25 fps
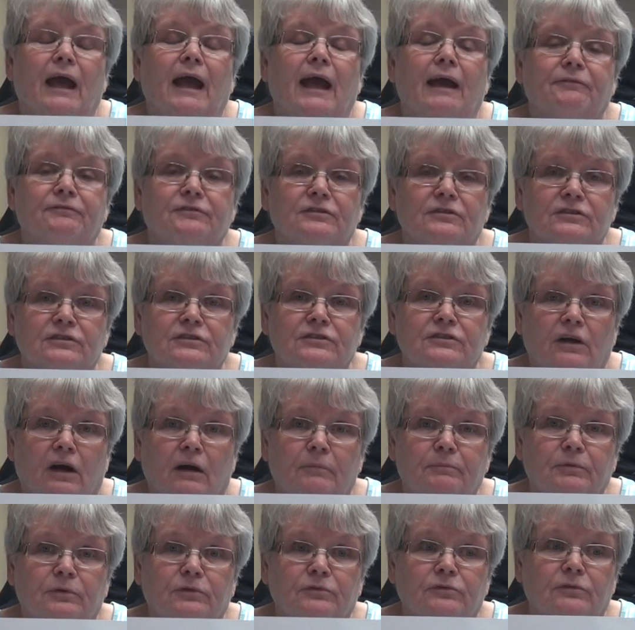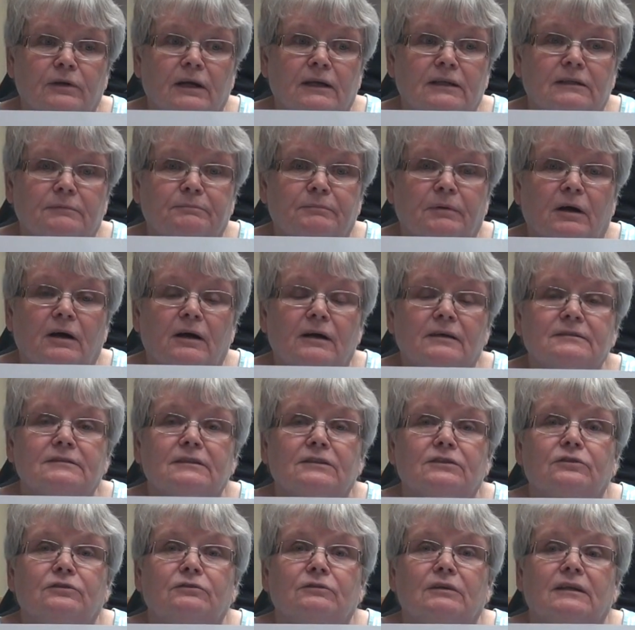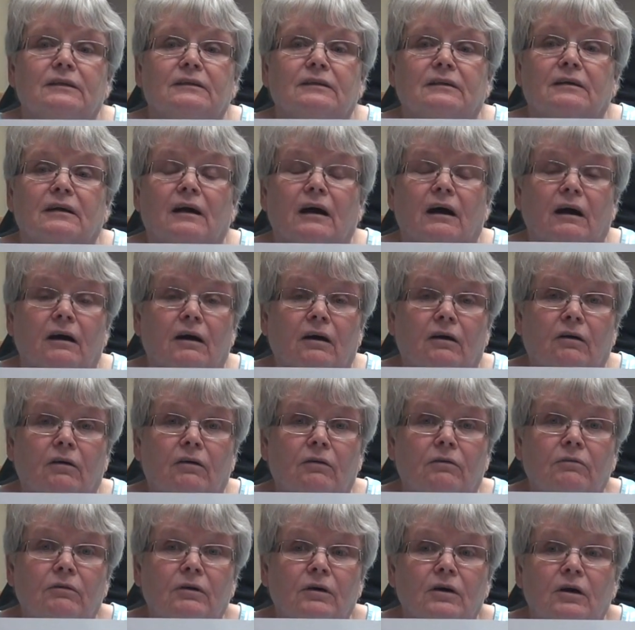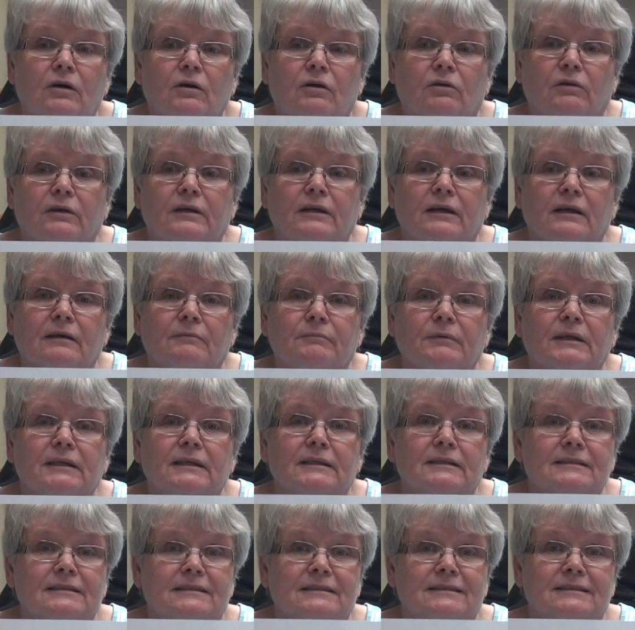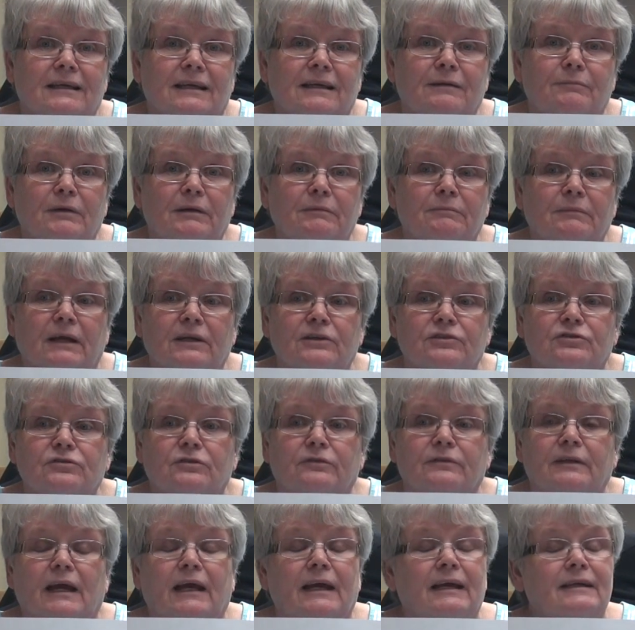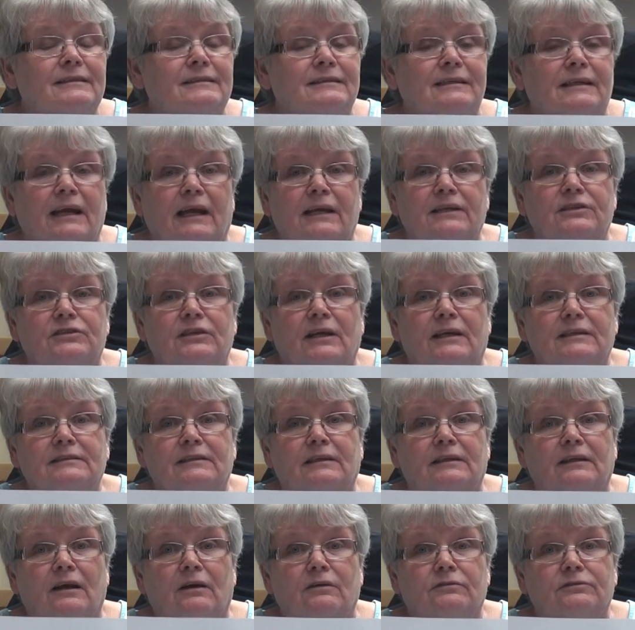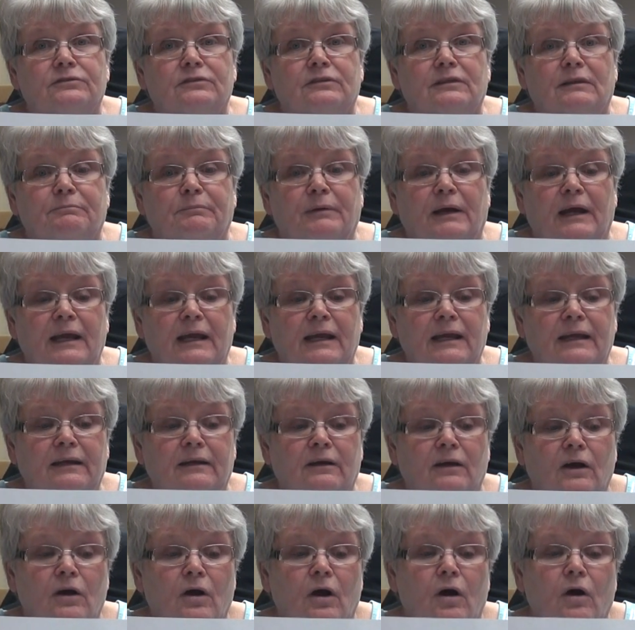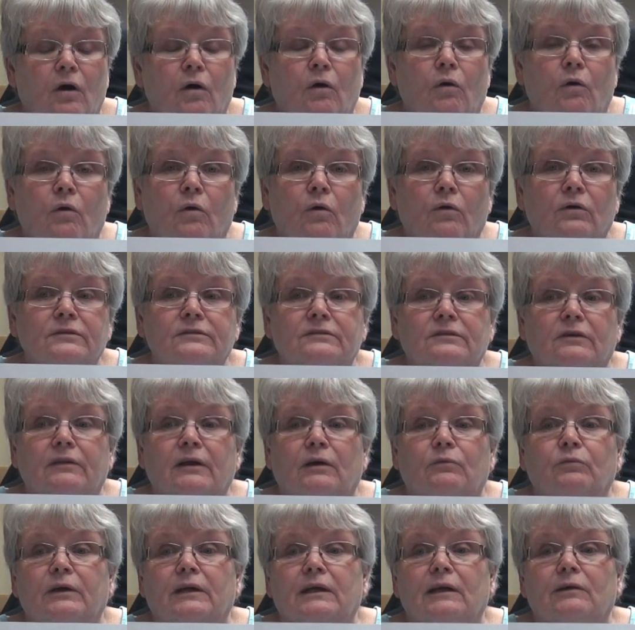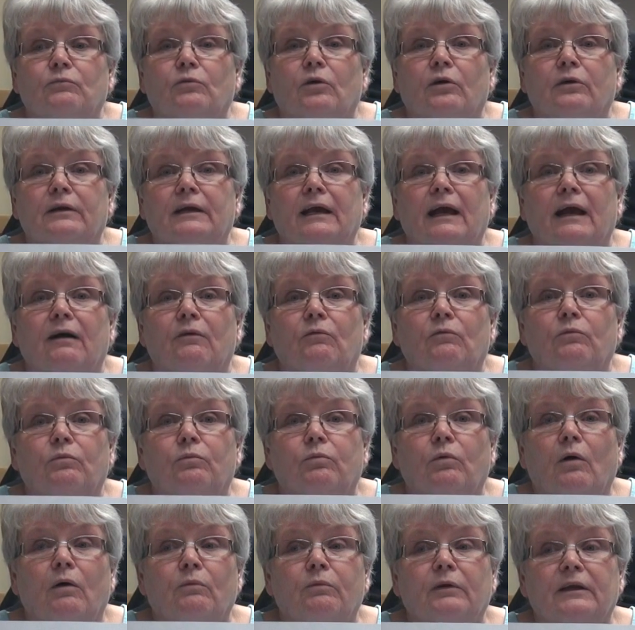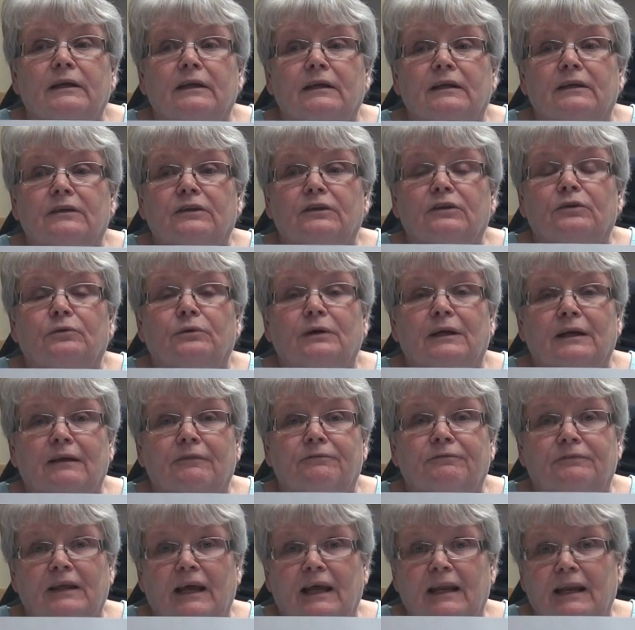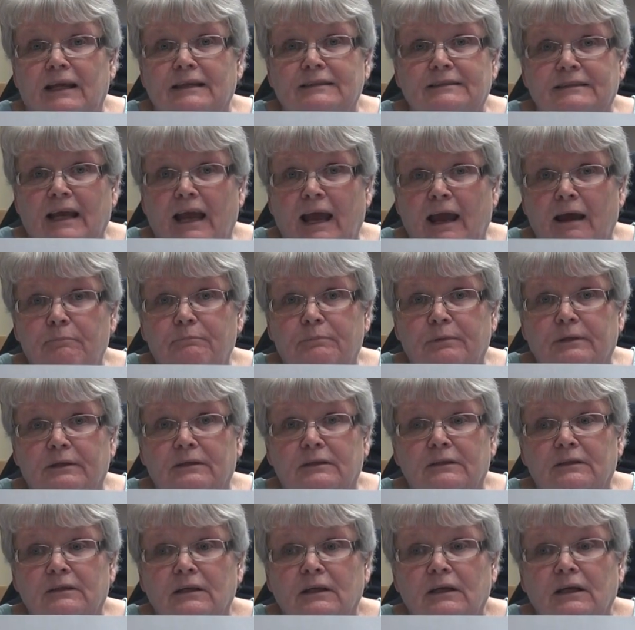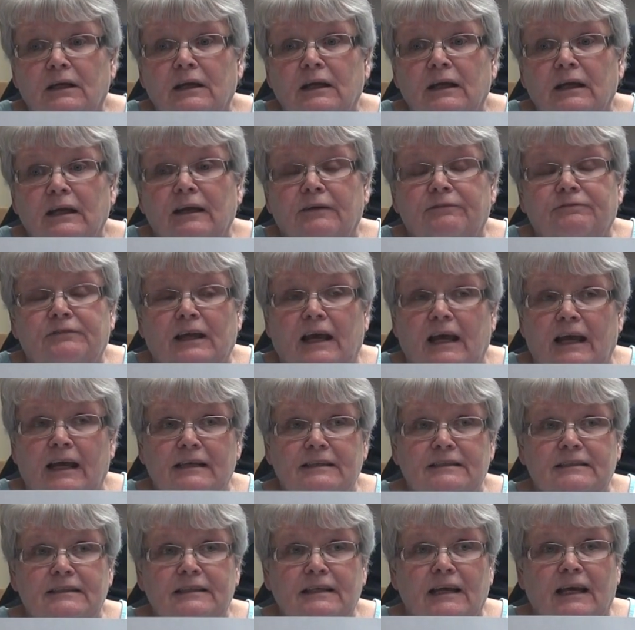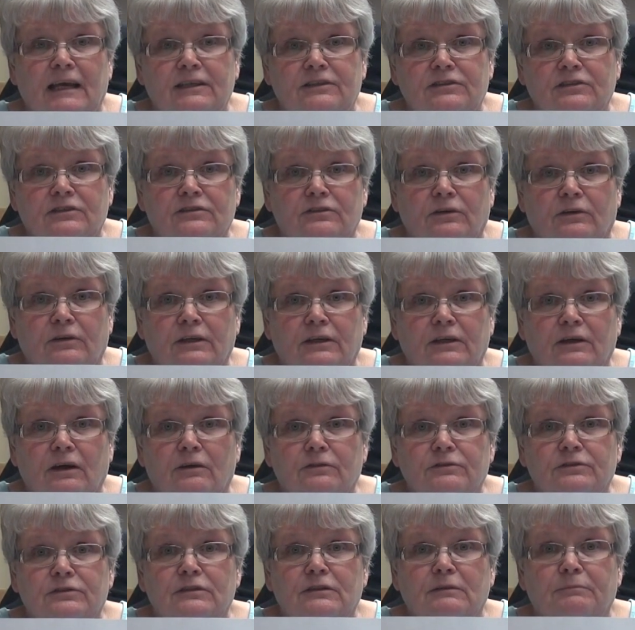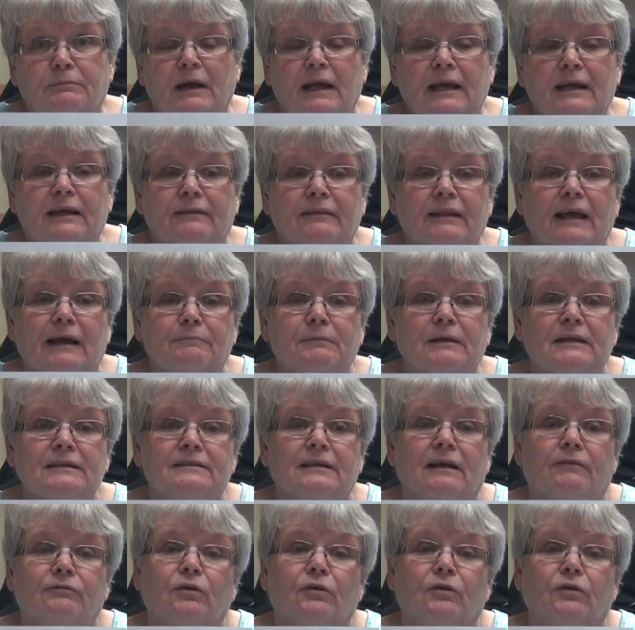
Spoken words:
have to stop your direct deposit, you need to call or come in and see me. Make sure the ACH hasn't gone to the bank, or so that we can work out what we can do if that has happened. If the ACH has already gone to the bank, and that means I've